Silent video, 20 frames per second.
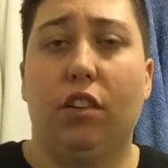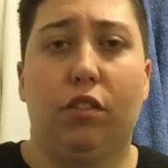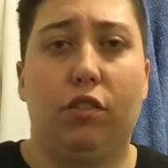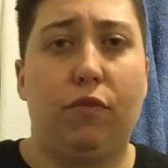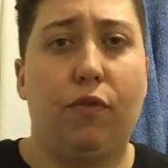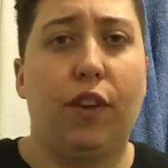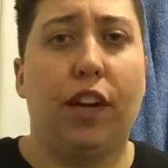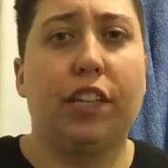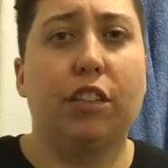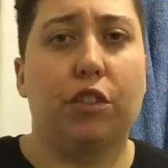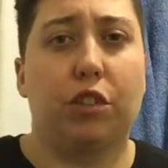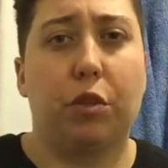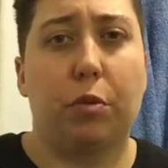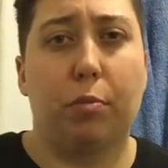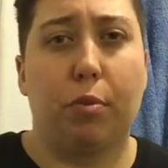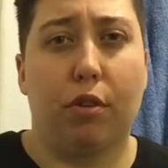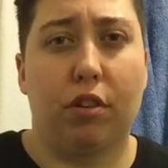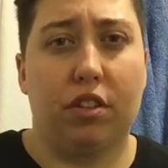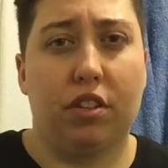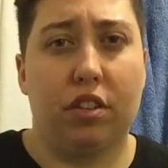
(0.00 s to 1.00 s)
find your
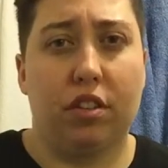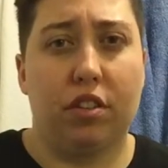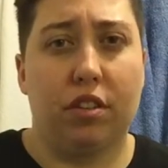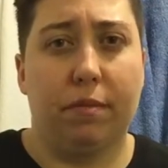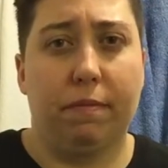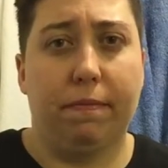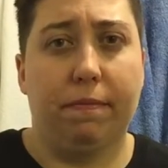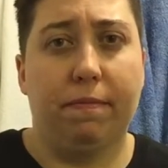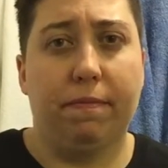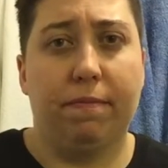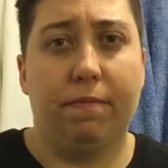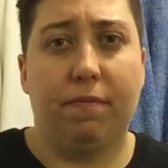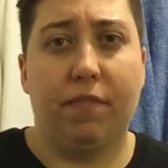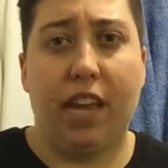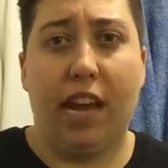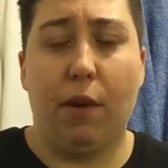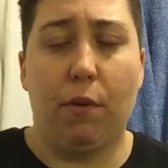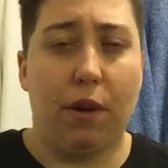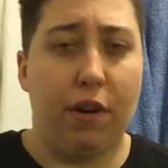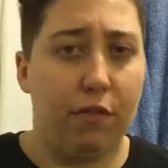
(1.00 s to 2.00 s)
support system,
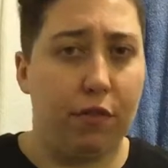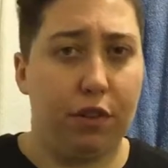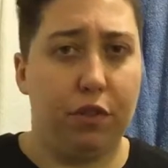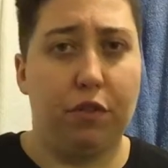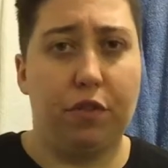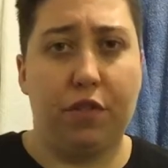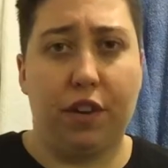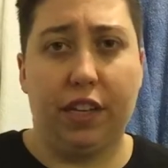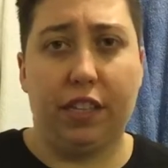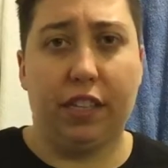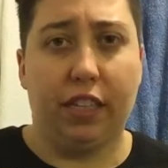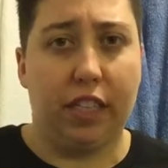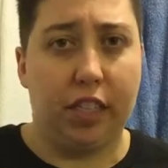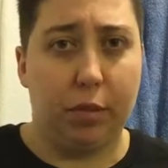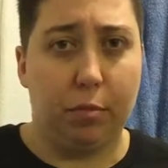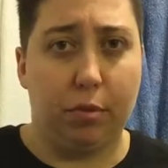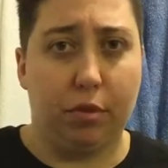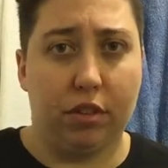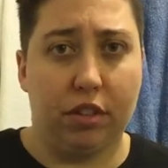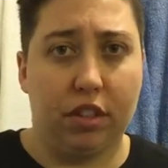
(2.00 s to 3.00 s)
however you find that
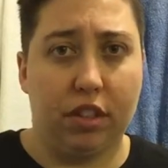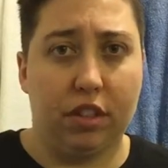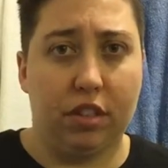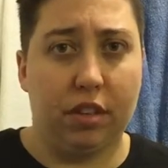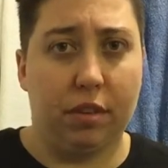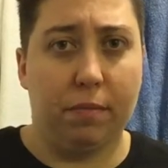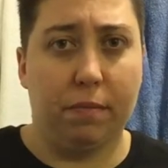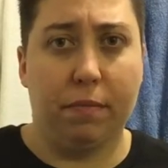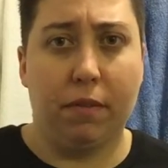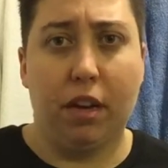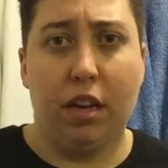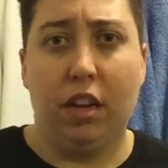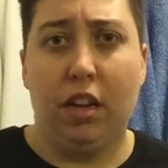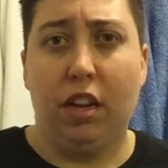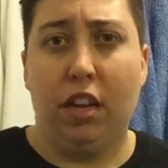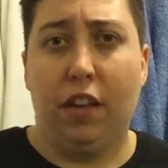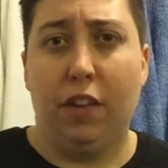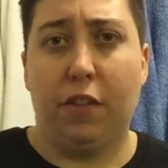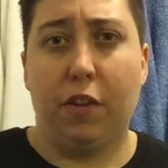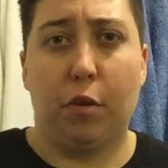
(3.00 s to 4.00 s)
support system.
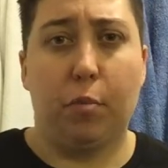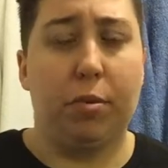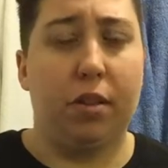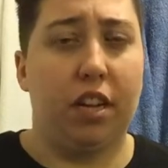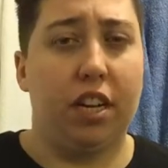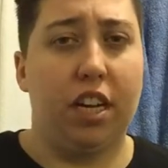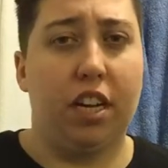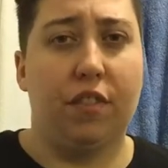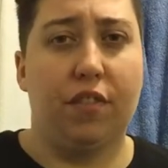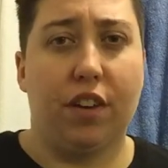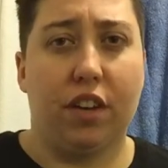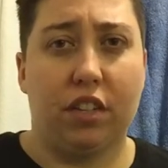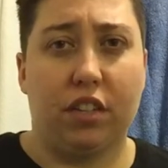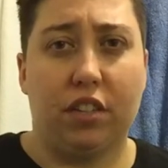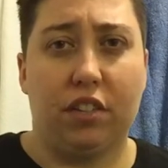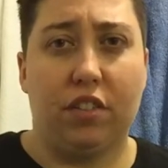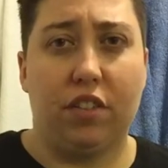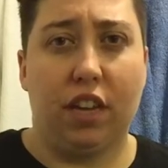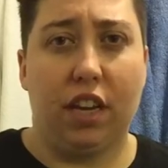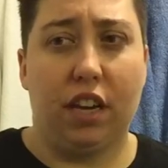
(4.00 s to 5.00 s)
There are plenty of
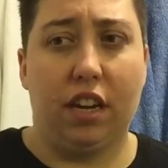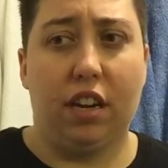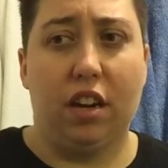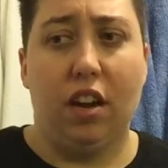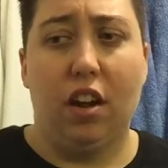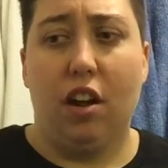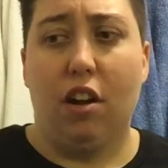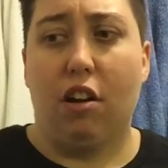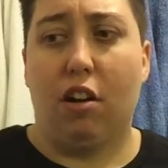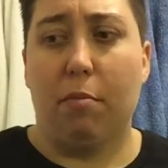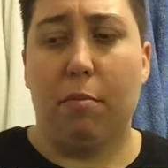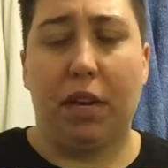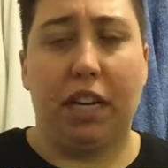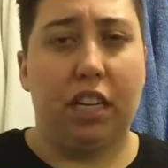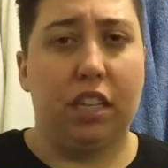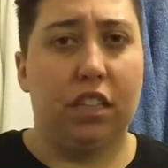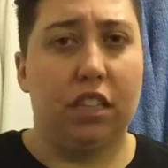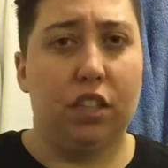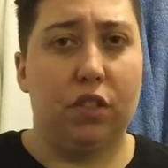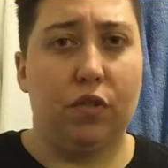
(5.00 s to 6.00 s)
us that are
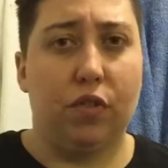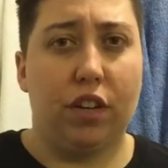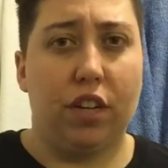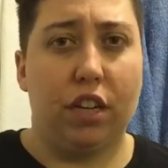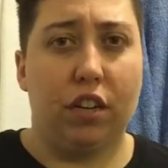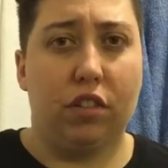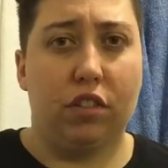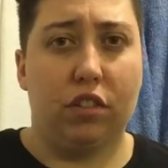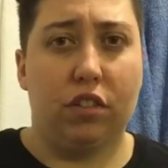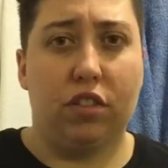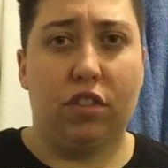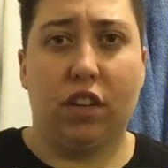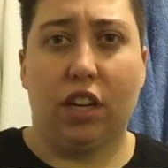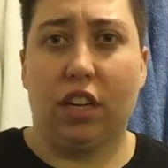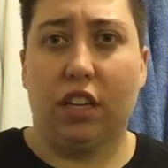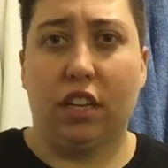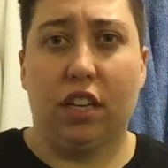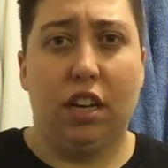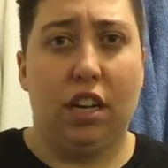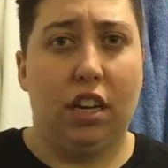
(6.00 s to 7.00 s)
making these videos
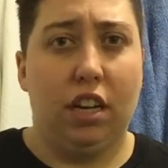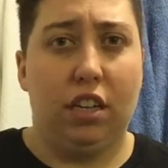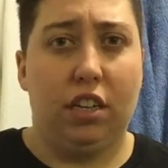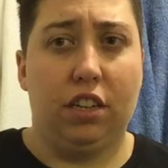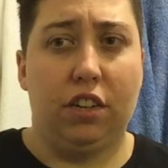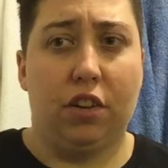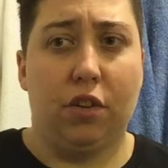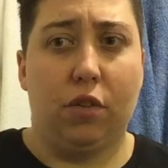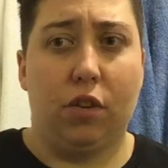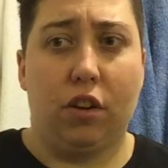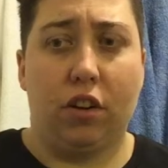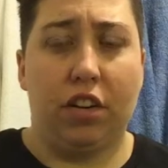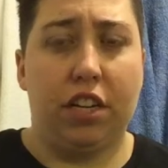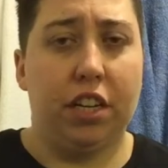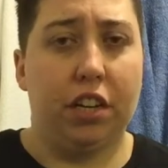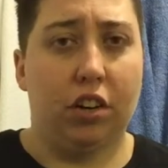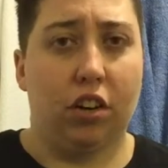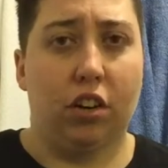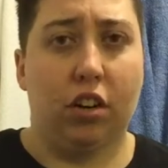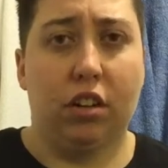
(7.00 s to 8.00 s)
that are
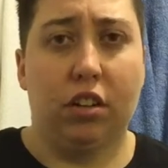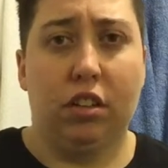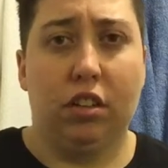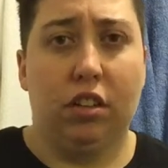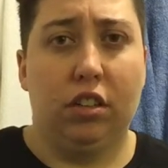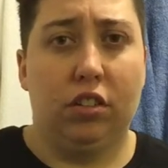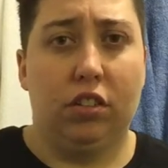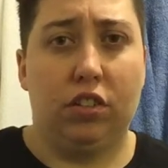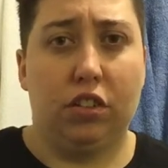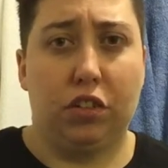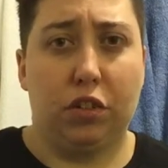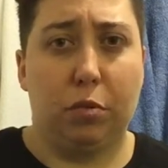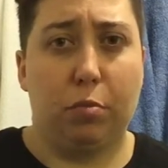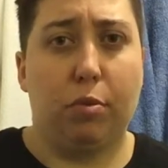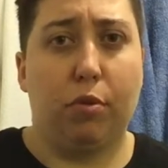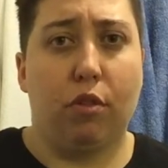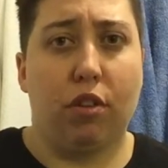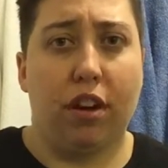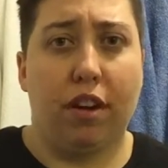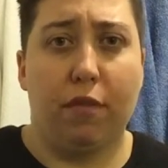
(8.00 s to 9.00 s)
here to
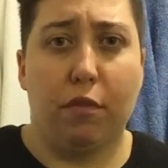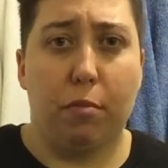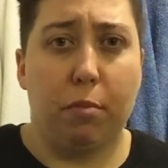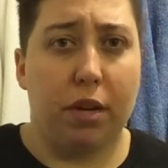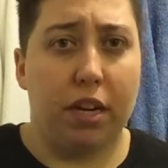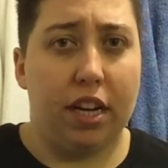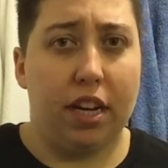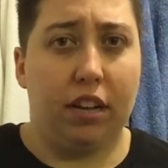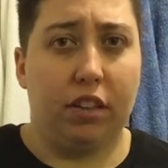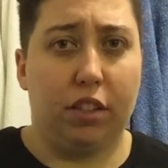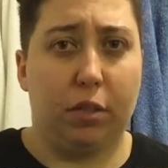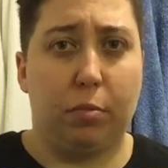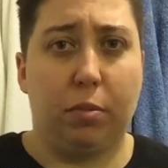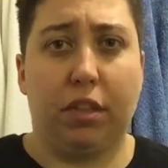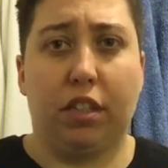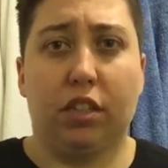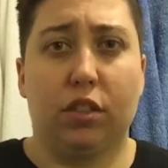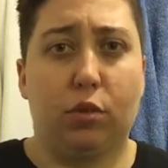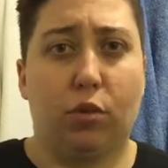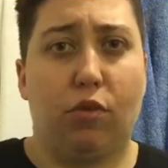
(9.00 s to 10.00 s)
support everybody else,
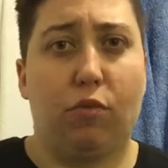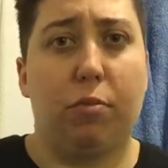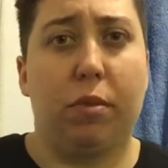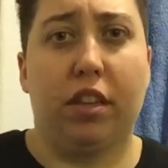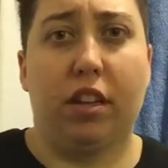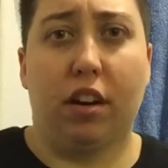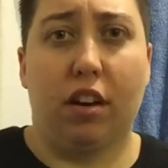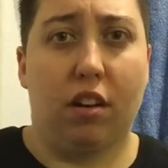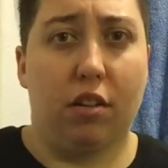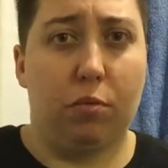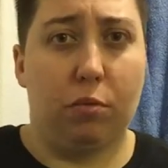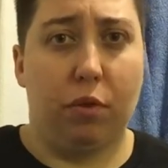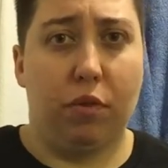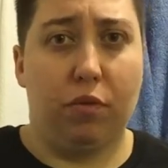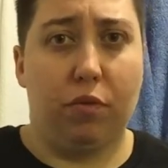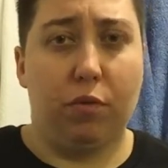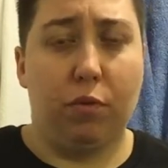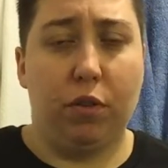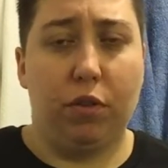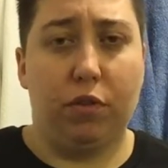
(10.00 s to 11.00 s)
because we've been there and
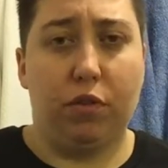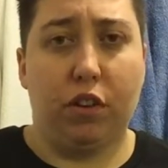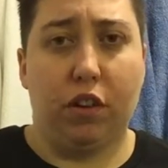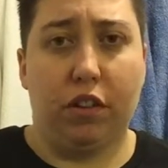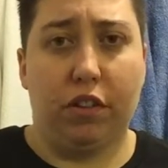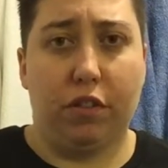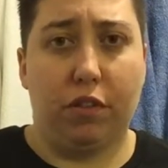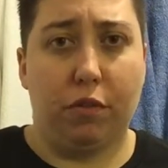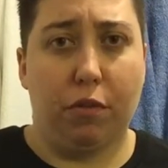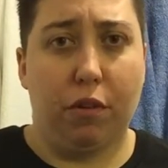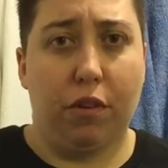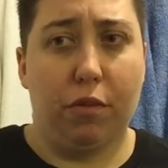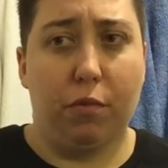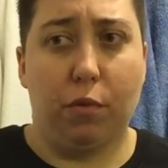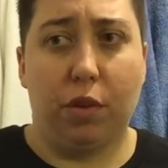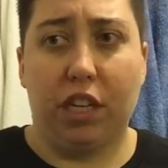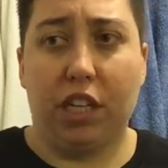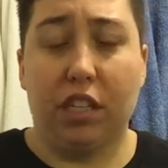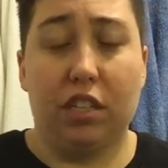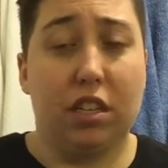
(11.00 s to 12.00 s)
we've gone through it, and
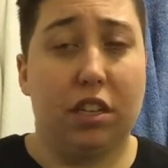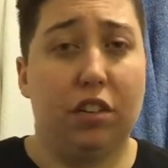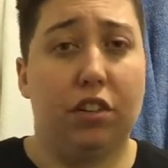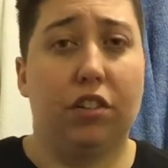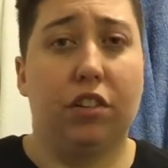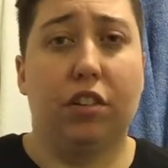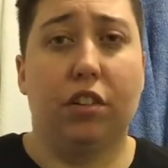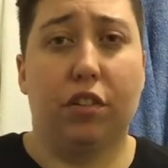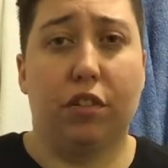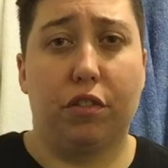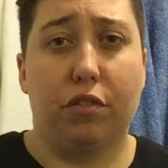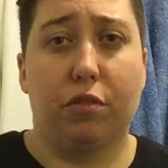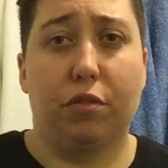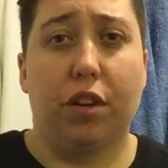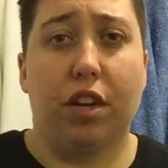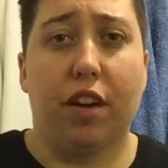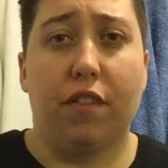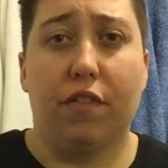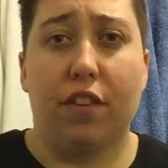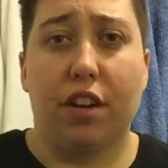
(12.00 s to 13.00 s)
we continue to go through
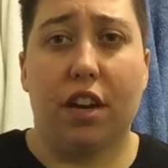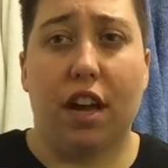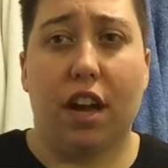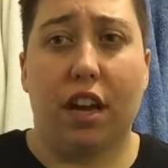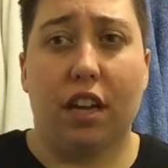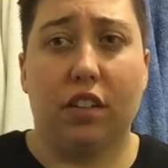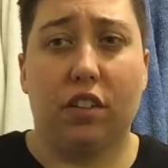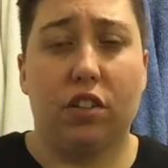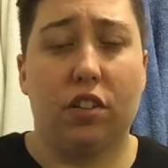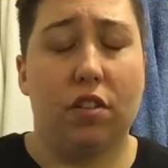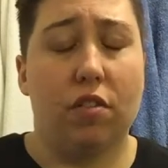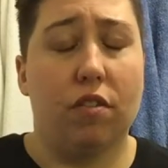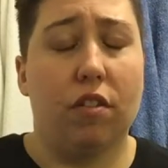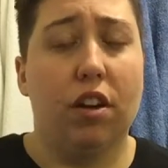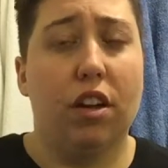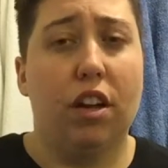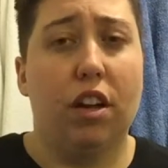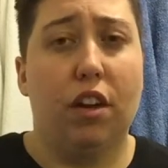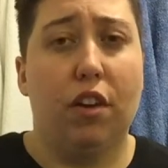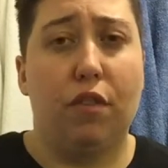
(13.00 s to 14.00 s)
it every day. So
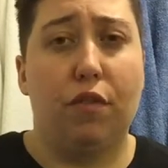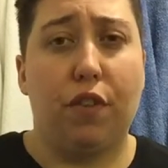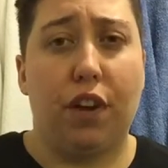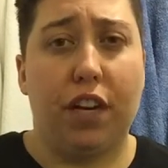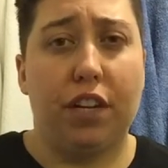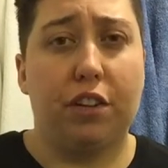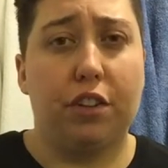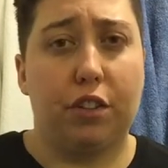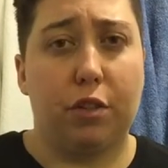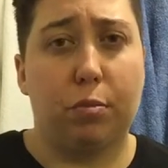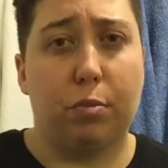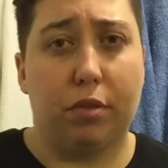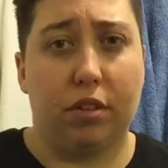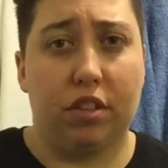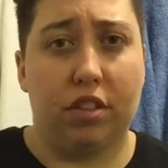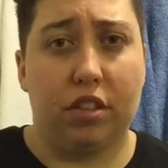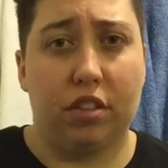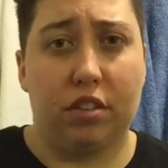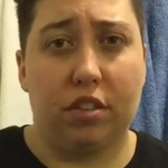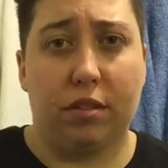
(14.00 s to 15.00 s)
find your support
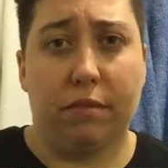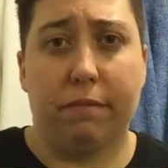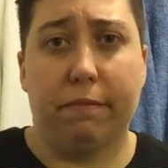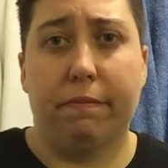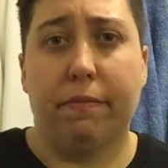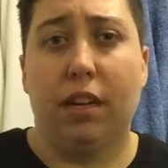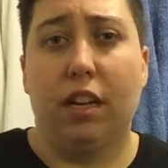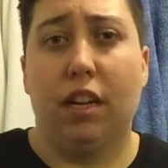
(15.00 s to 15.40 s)
system,